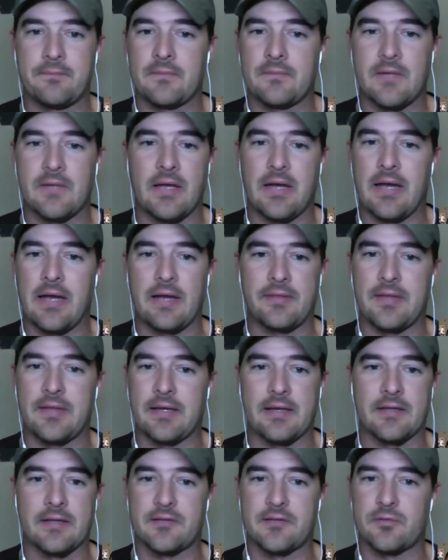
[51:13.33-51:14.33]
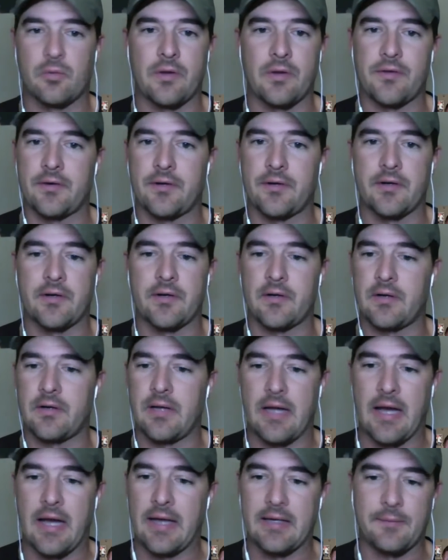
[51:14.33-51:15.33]
I, I think it's whether you're
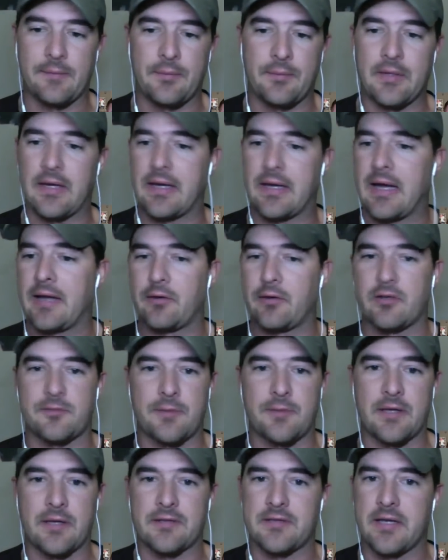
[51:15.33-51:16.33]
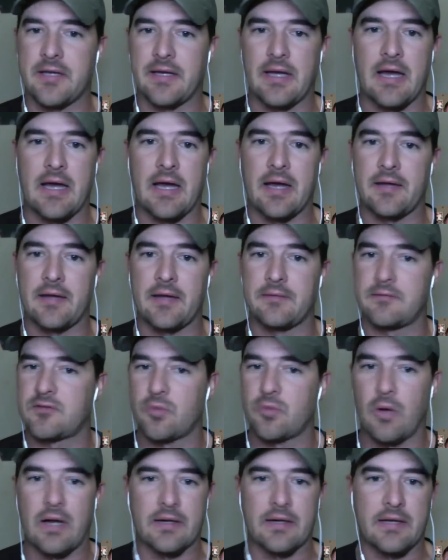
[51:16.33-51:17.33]
IDPA guy, USPSA guy,
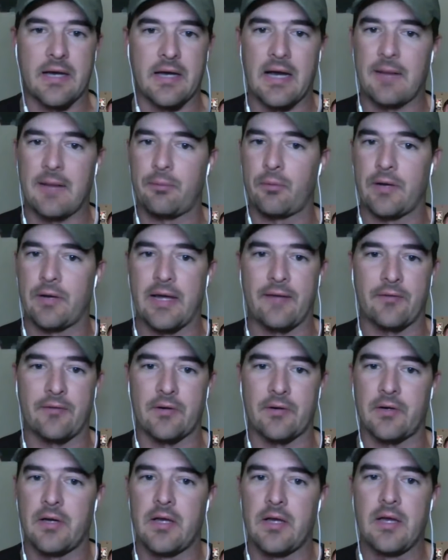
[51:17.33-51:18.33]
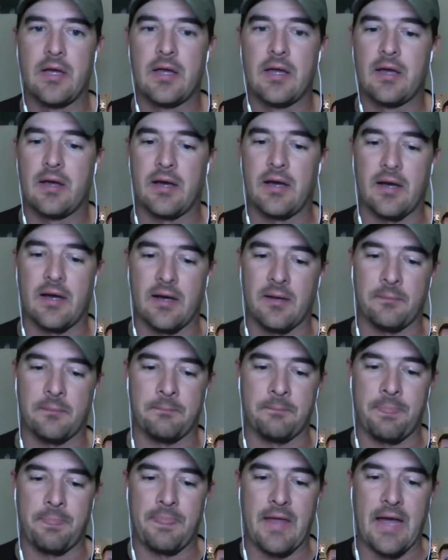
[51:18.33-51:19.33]
SWAT cop, whatever.
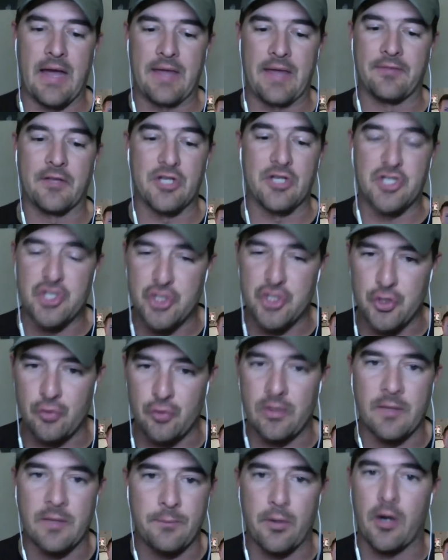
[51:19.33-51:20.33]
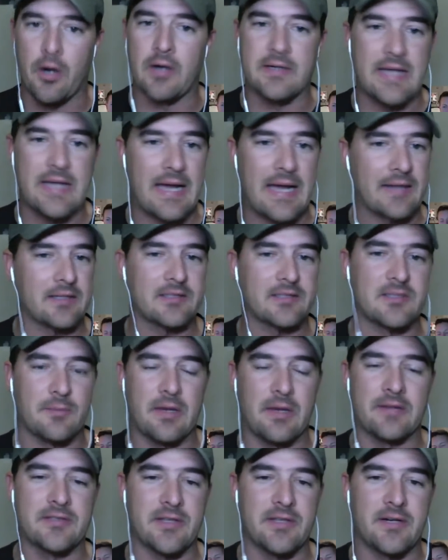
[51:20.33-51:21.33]
Um, I, the shooting part, tactics and
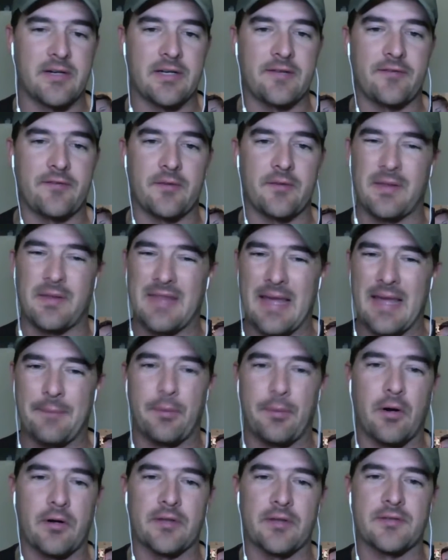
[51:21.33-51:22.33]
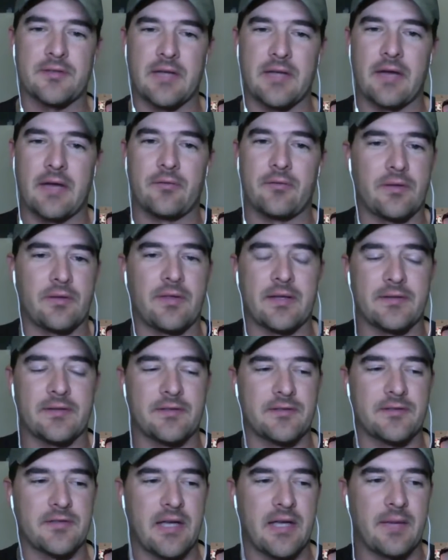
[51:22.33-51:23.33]
mindset are different, but that part is, I really think it's the
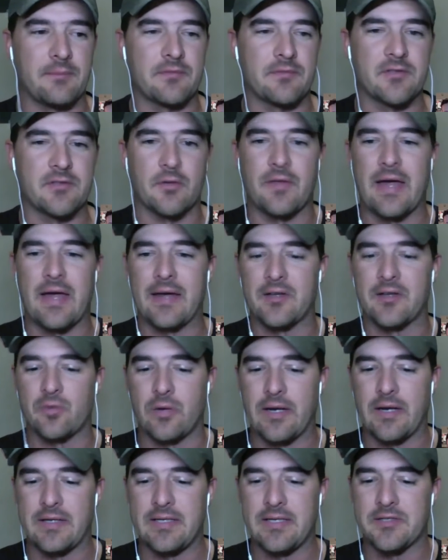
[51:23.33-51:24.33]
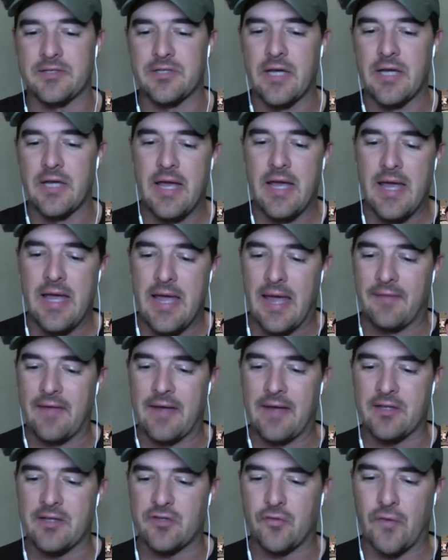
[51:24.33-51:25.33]
same. So that is what I teach and that
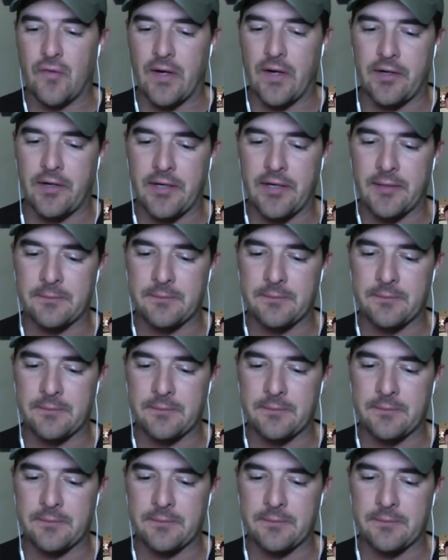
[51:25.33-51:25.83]
is very